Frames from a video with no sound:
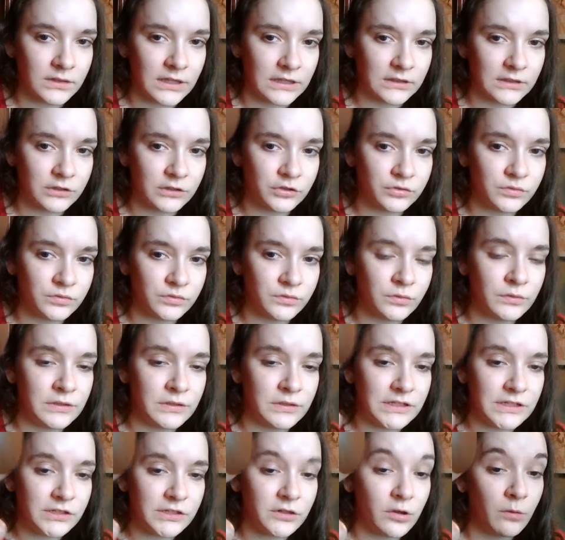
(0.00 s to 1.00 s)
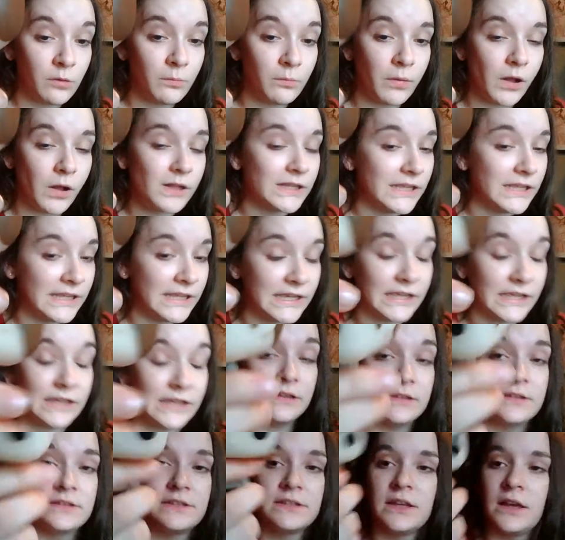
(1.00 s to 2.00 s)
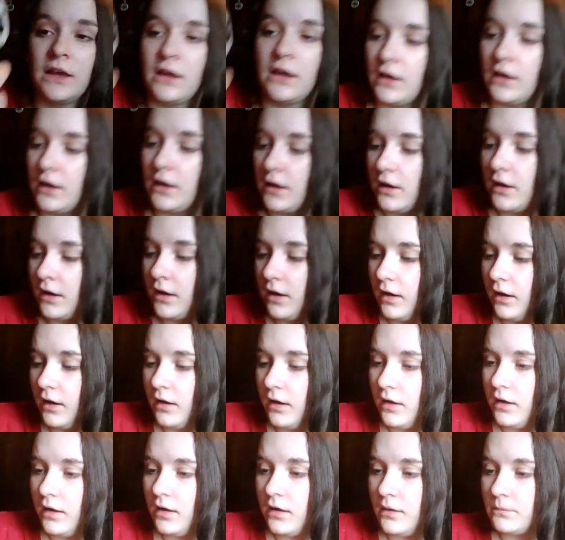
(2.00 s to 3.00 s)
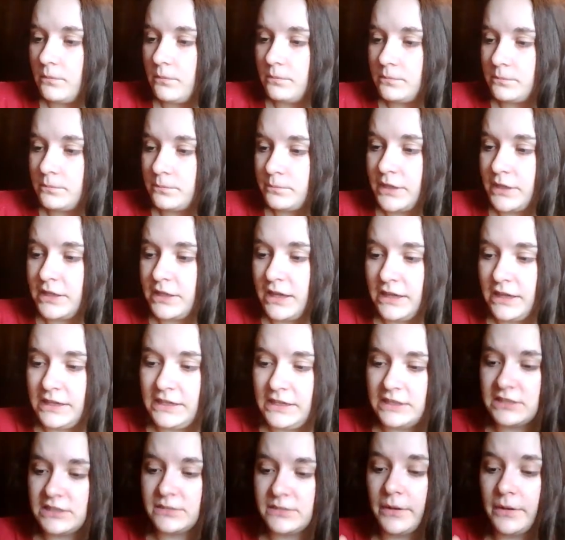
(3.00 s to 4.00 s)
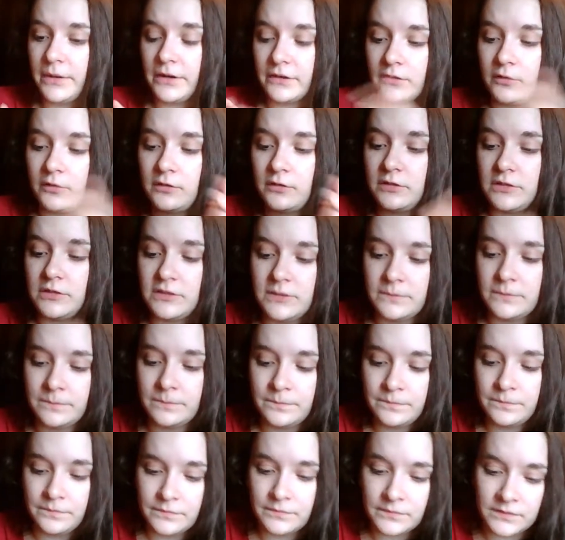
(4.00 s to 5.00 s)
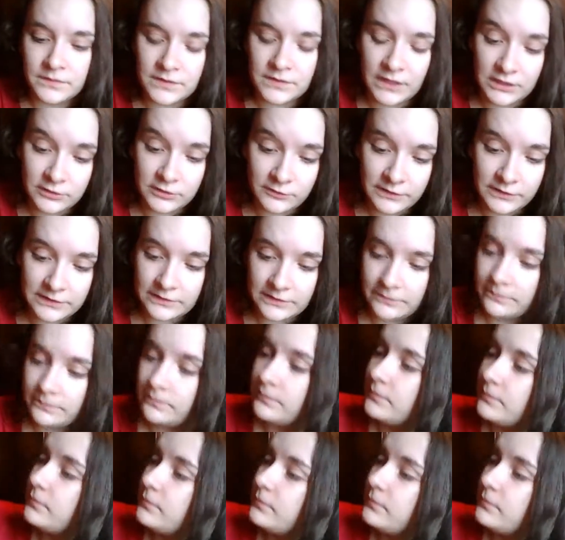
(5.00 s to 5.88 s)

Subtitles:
like the true disco ball he is. But yeah, he sparkles. That's the reason.